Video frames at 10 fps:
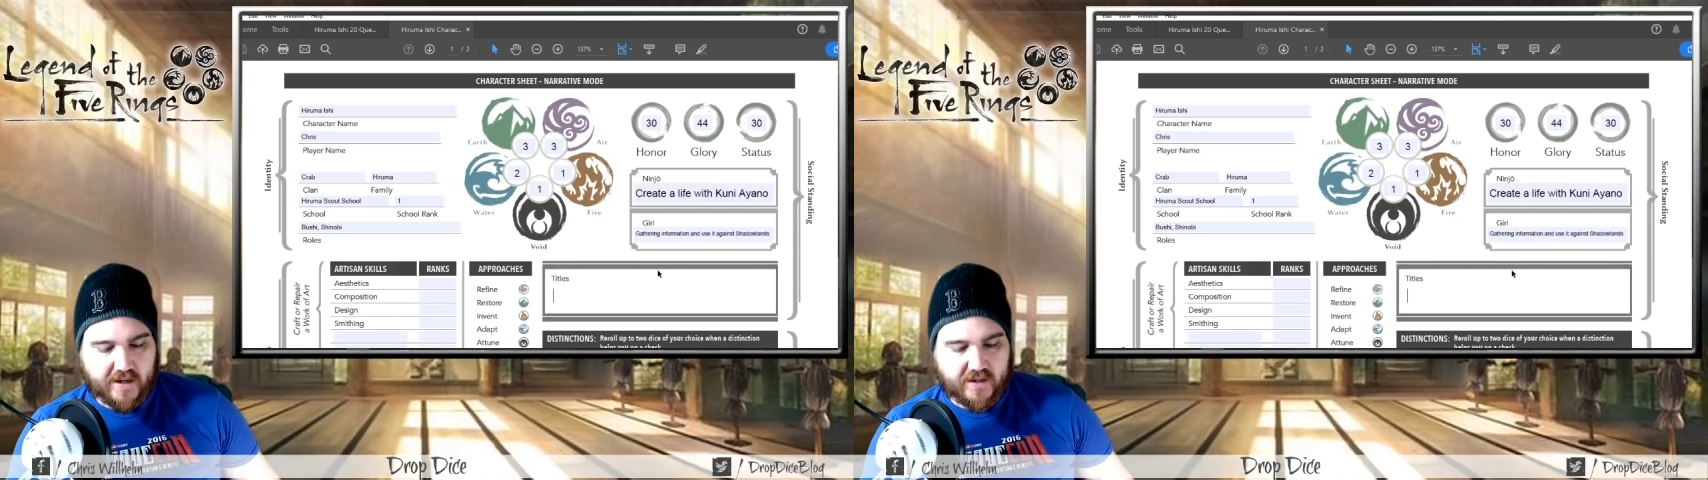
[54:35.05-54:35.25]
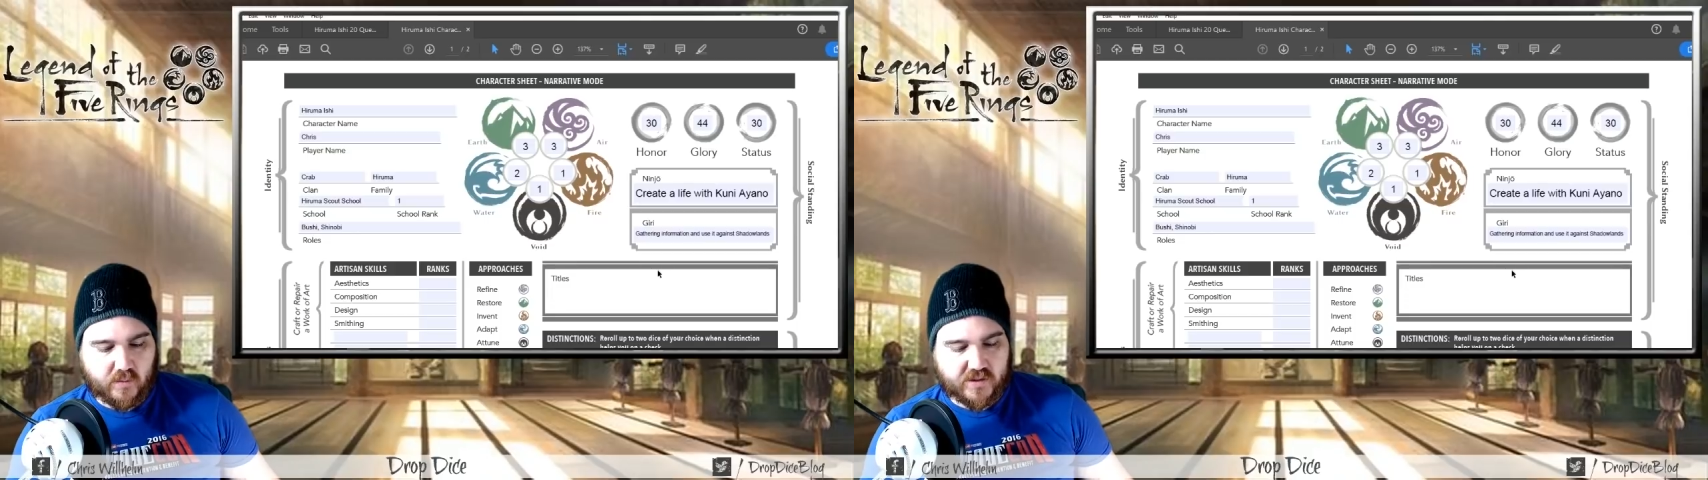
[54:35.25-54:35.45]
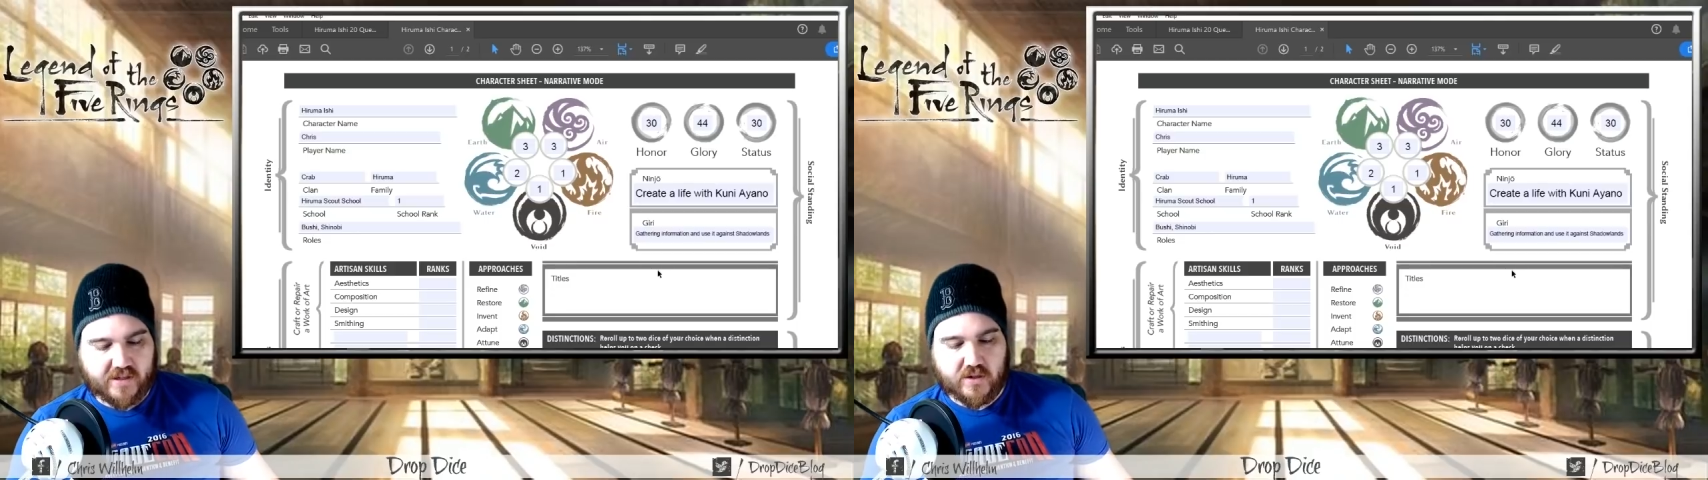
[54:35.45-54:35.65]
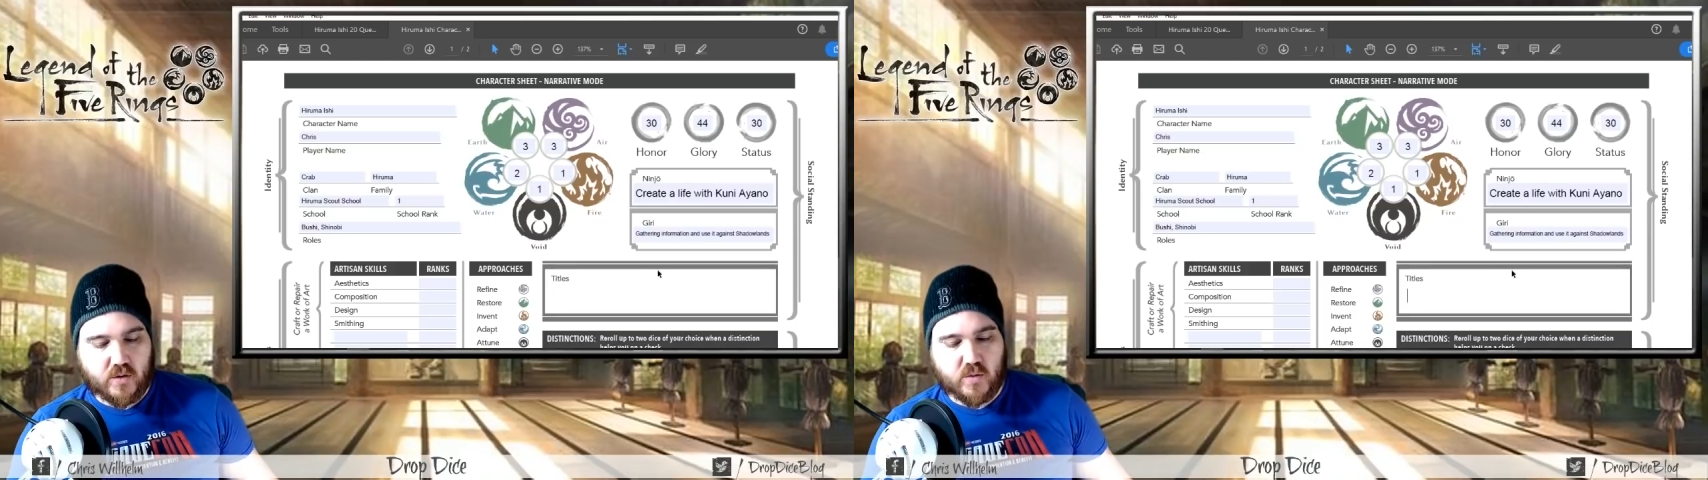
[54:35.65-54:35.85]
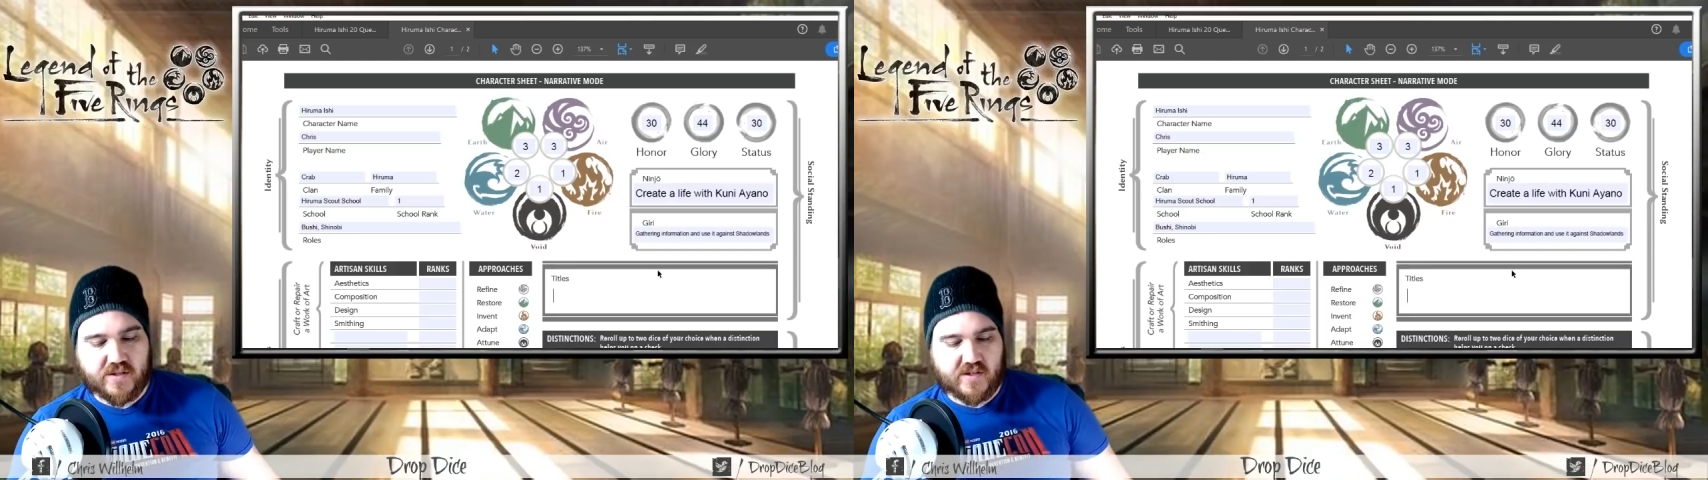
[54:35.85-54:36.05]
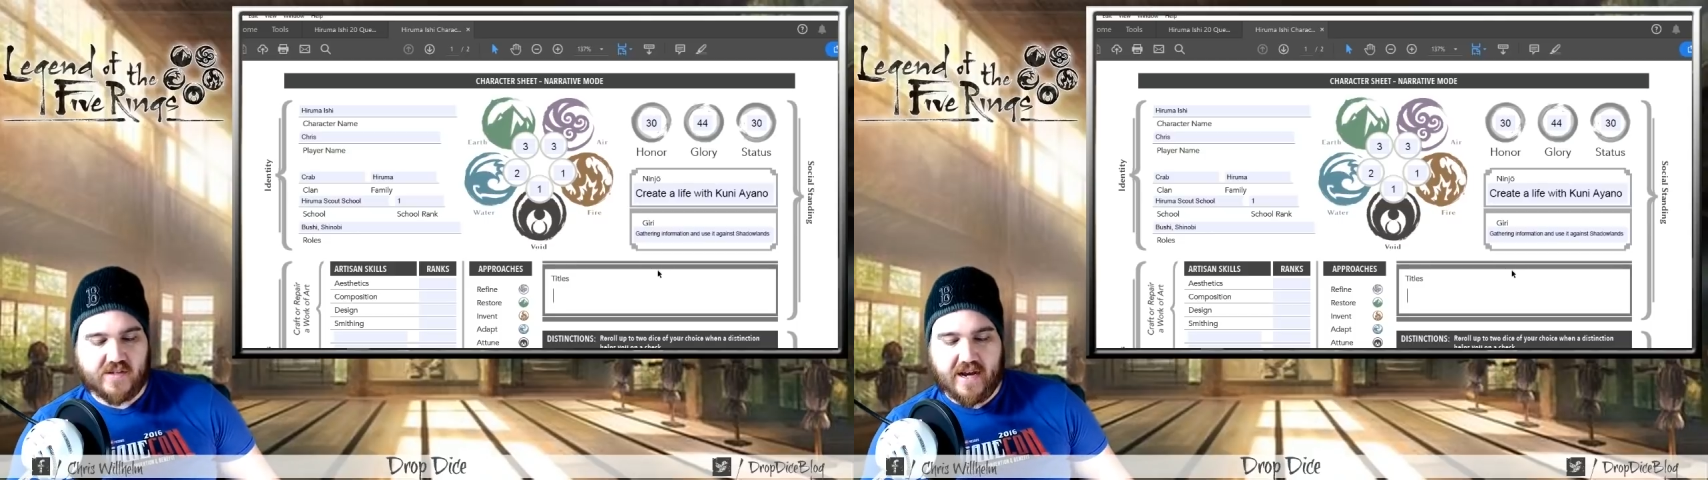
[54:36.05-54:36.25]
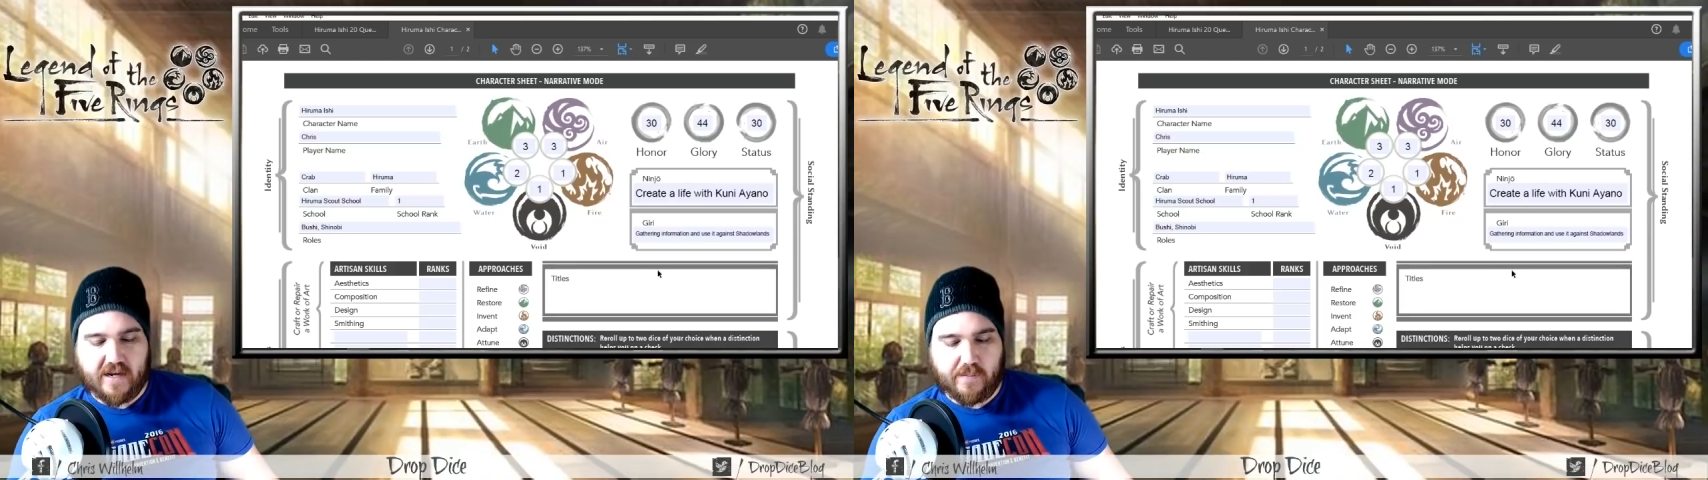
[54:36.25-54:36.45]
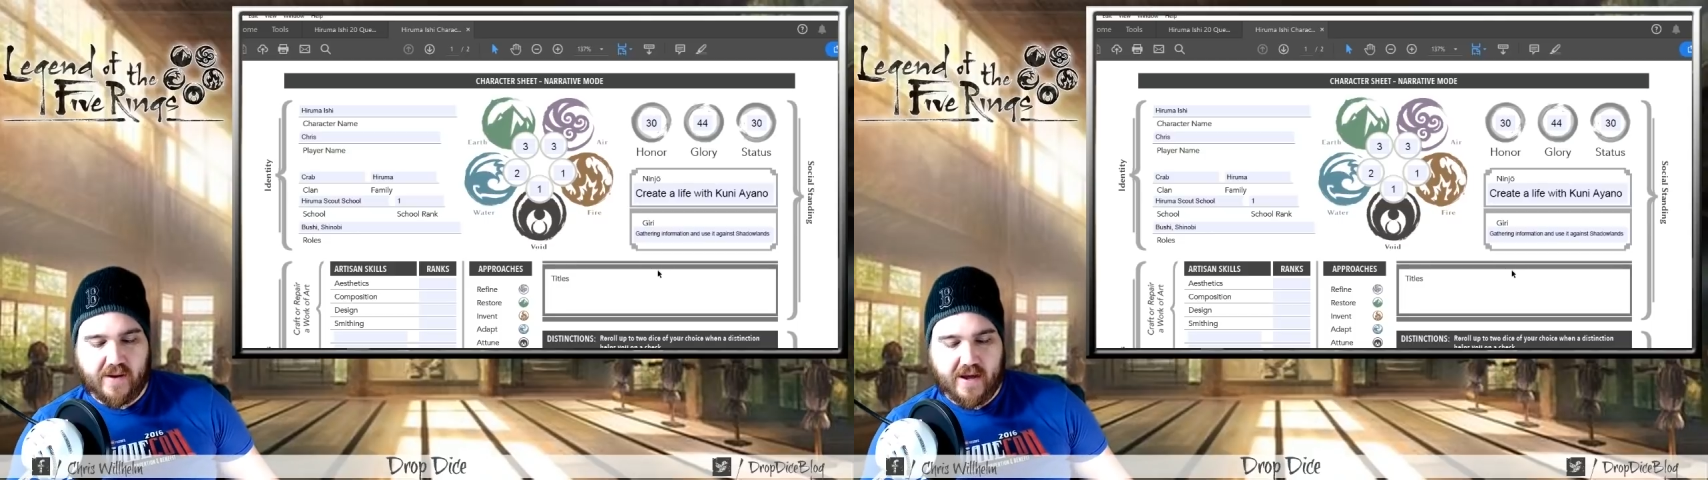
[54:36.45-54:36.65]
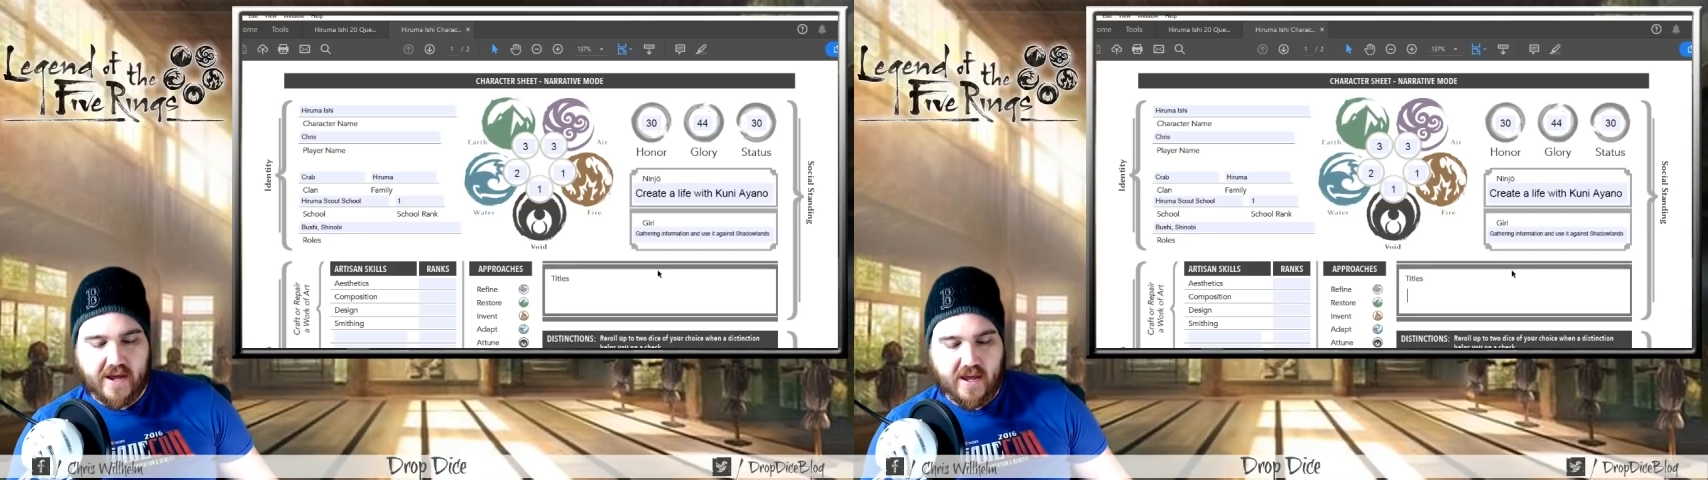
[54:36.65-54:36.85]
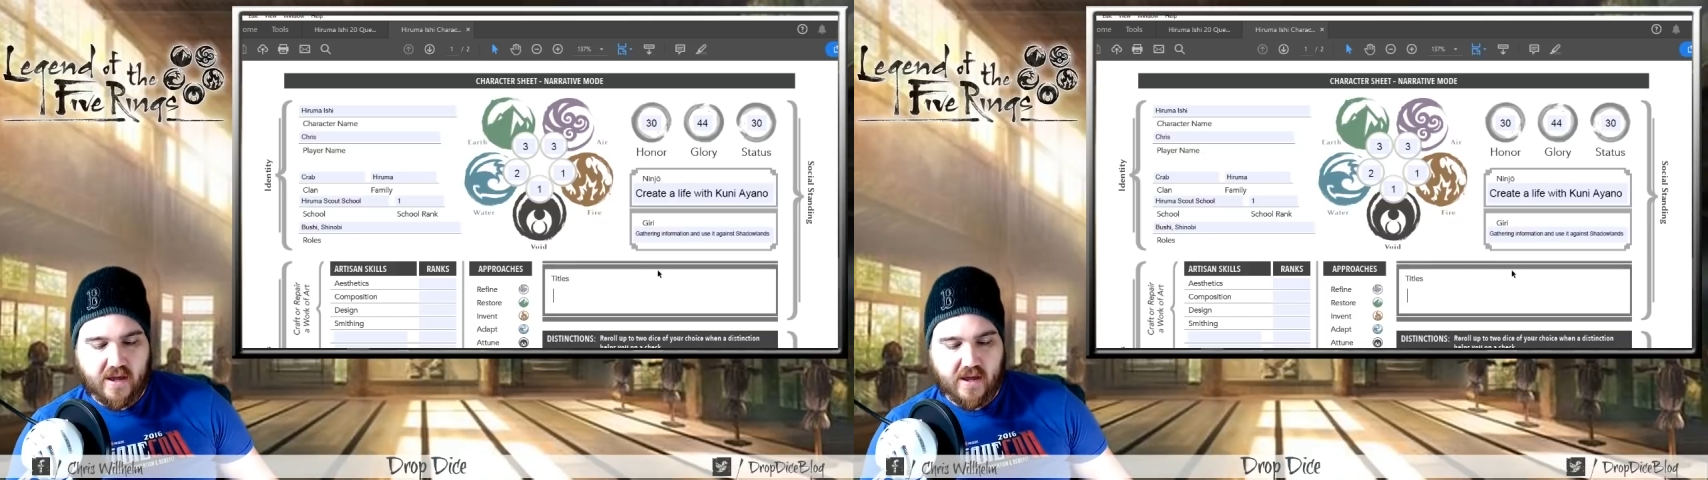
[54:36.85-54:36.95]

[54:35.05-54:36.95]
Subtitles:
it will tell you who it's assigned by,